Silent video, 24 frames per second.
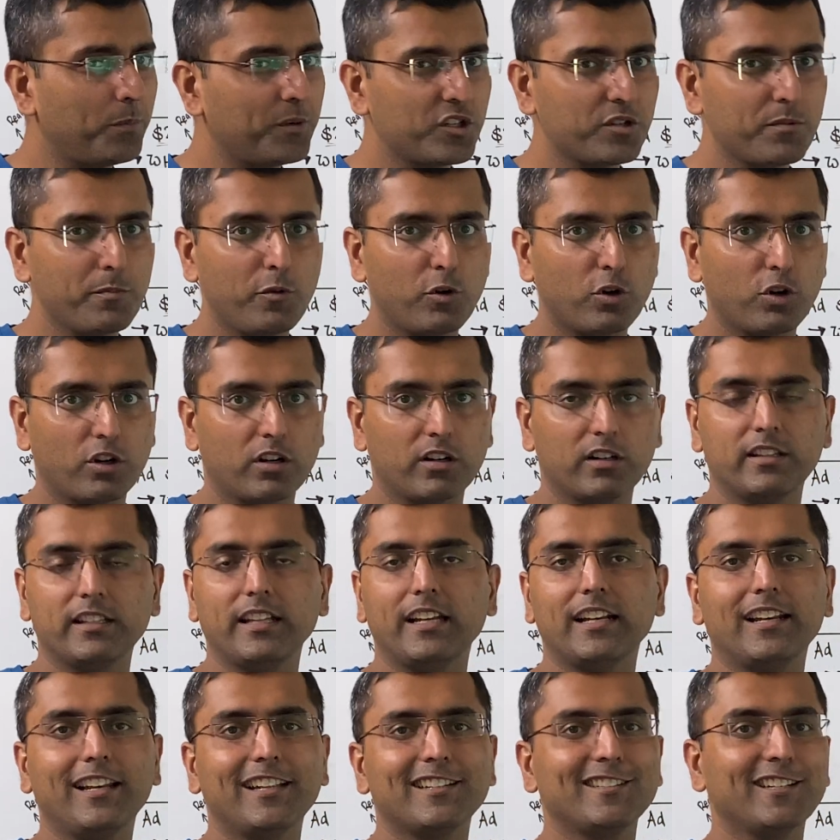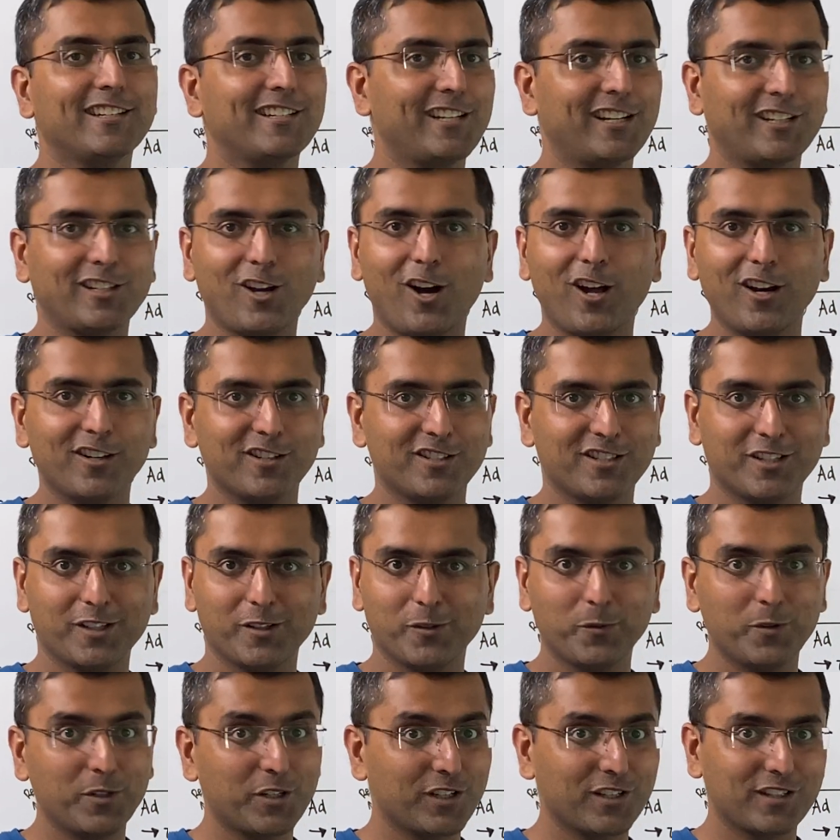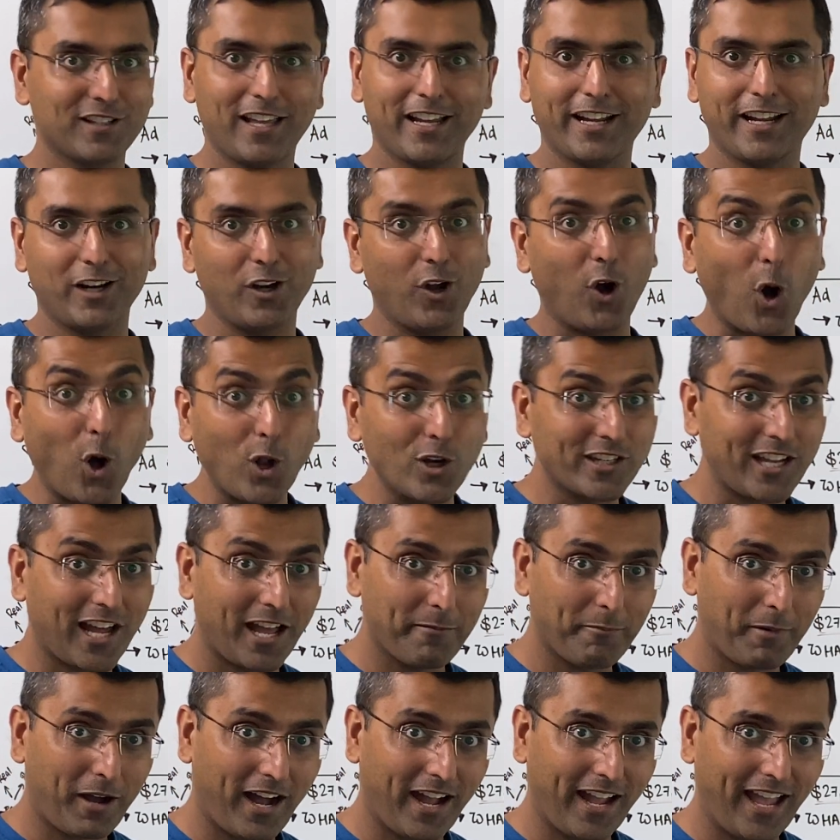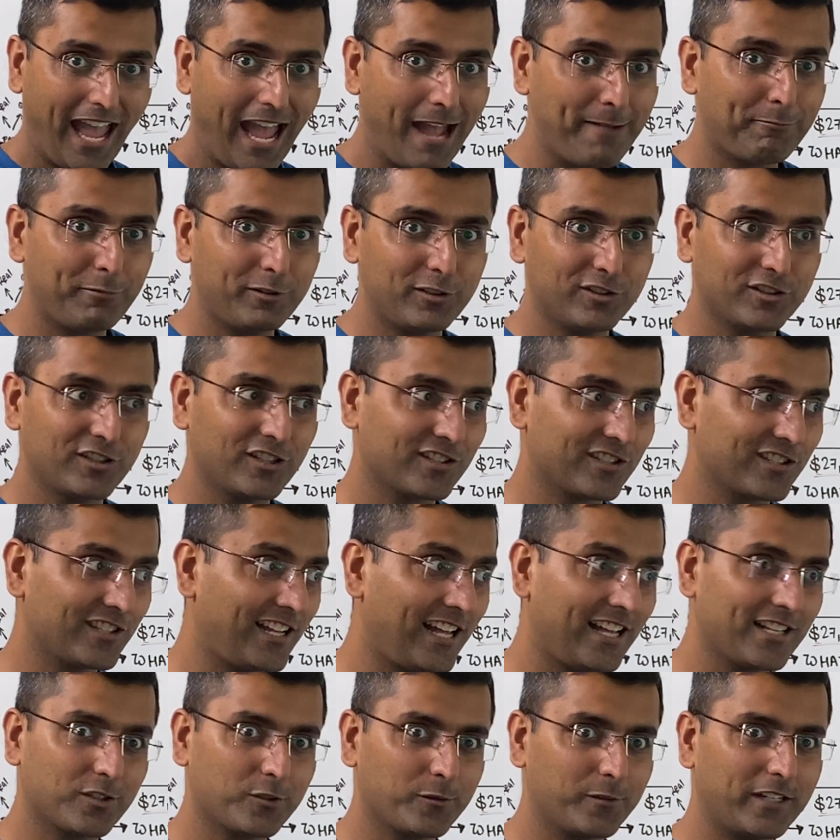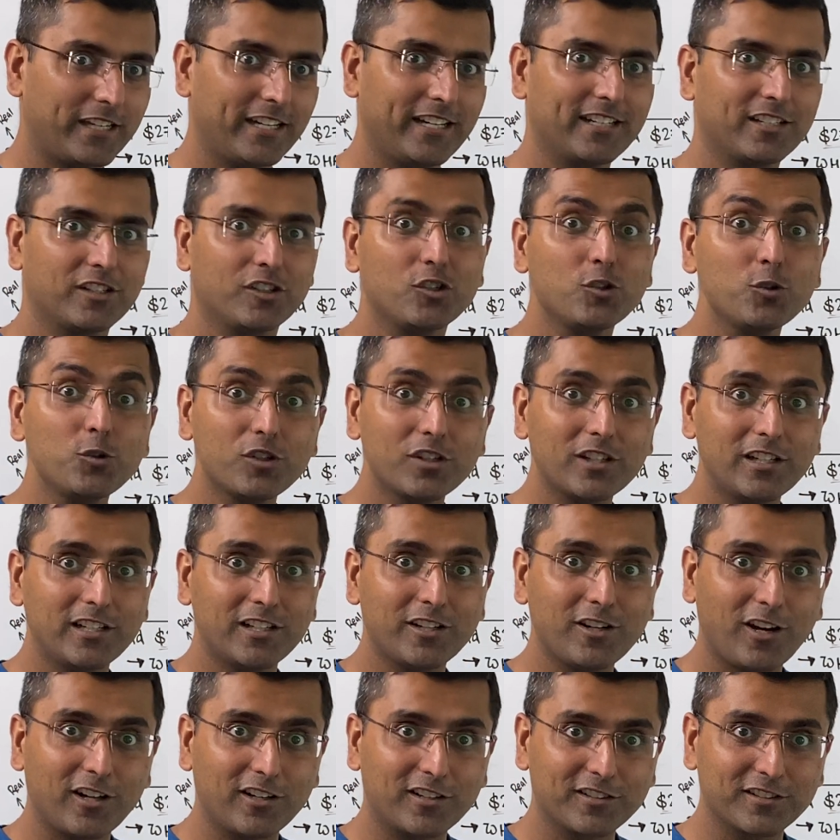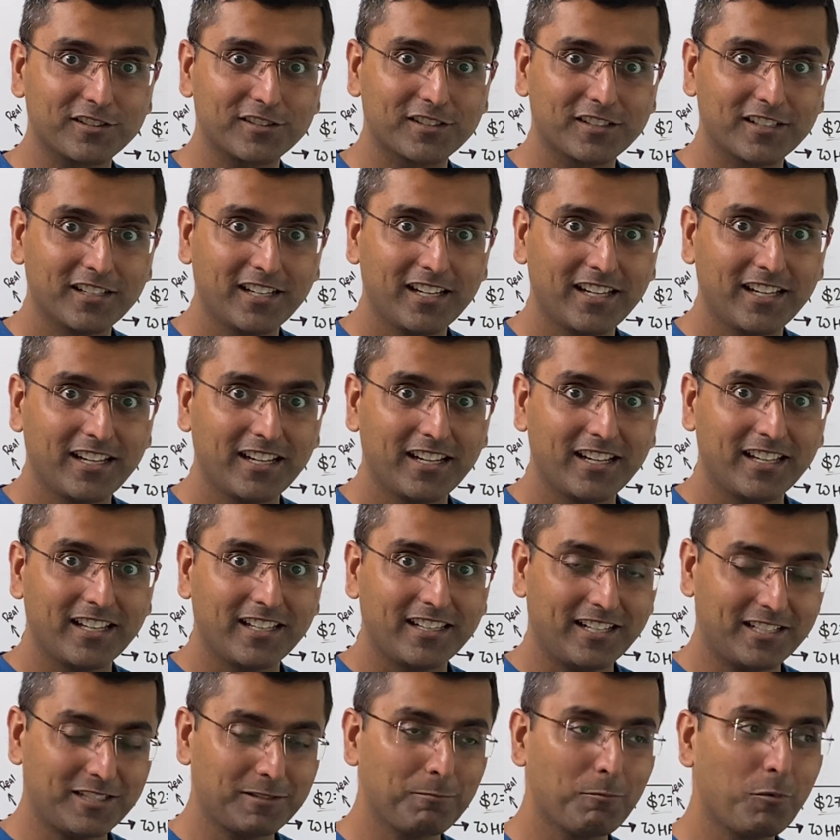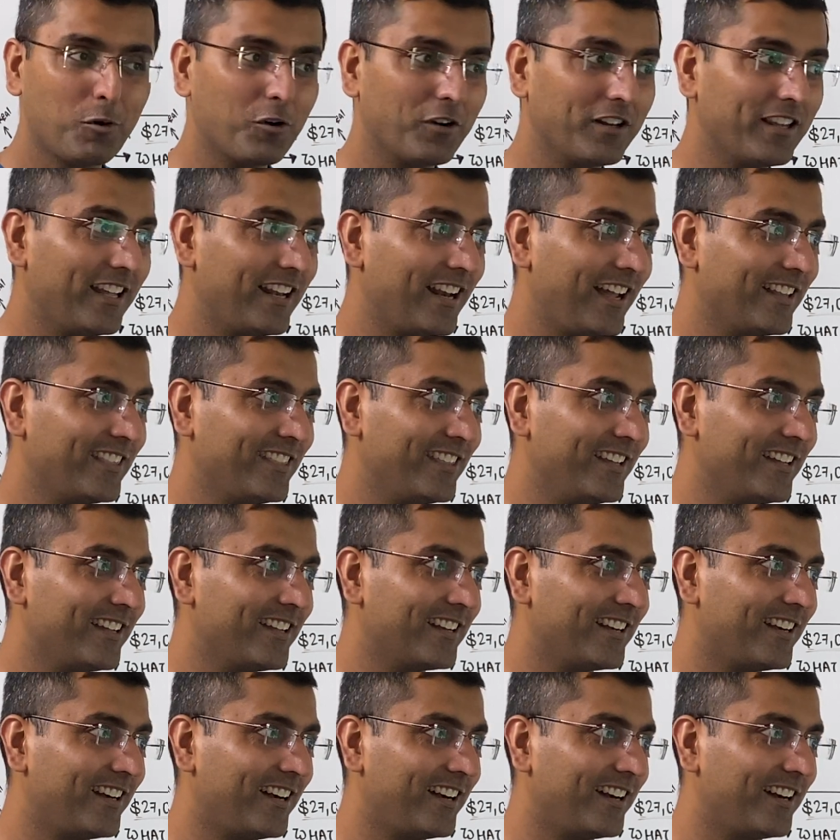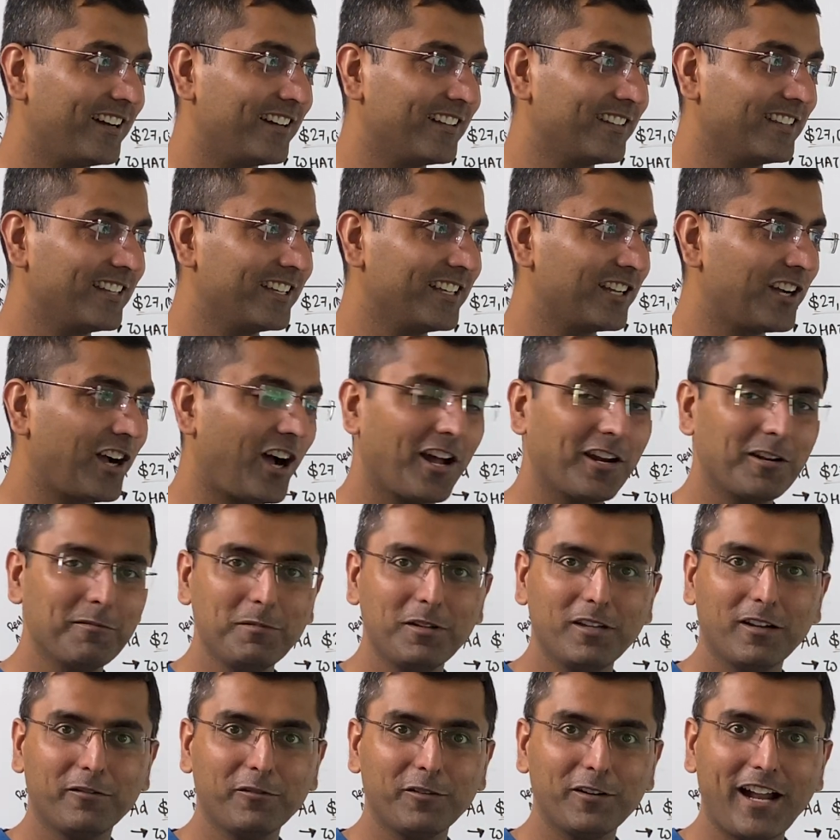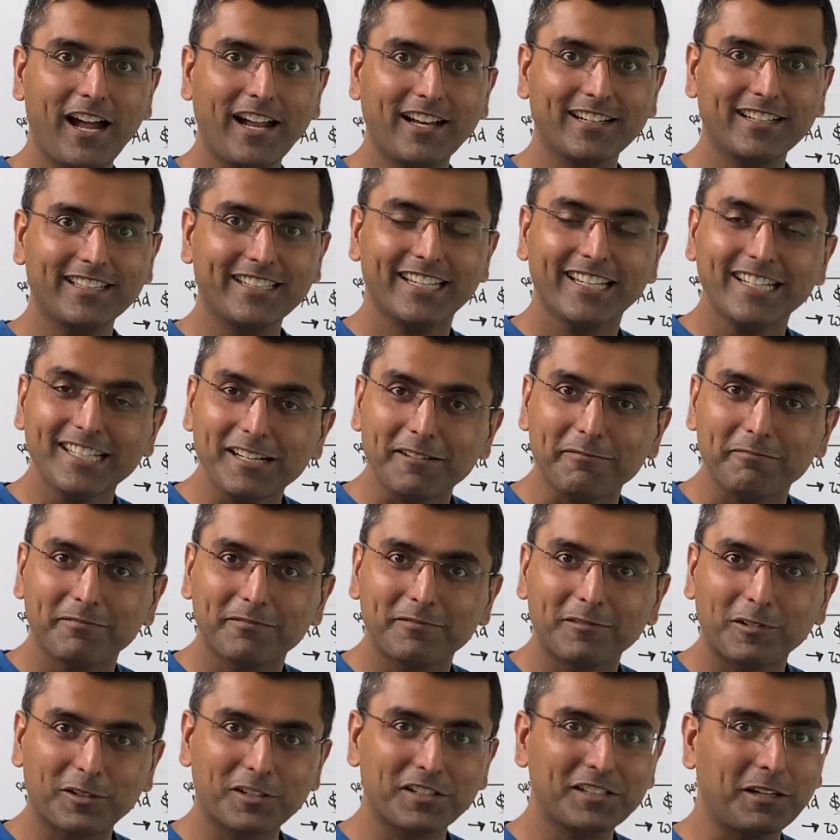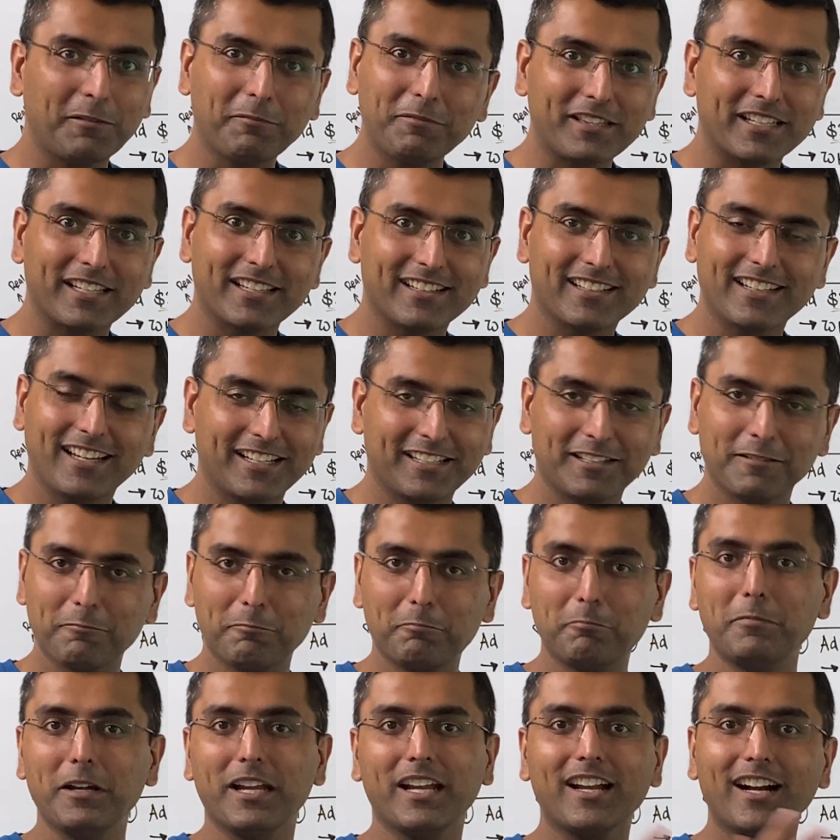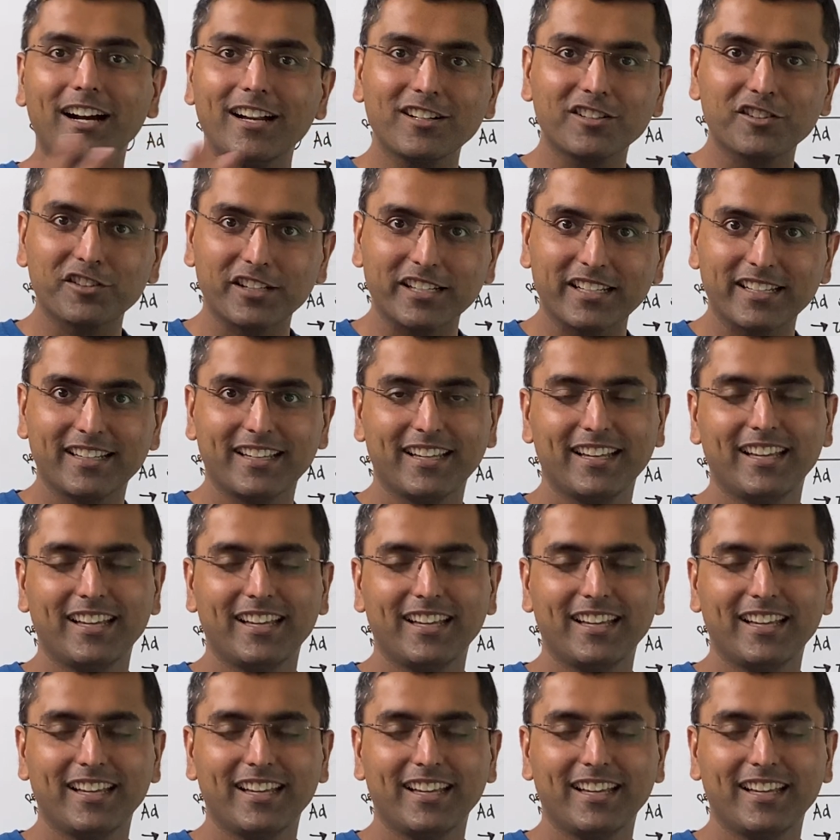much more than, let's say, technology, which is like an all-time high. Apple just last week hit $2 trillion. That's more than, I think, the economy of United Kingdom or something, like big country.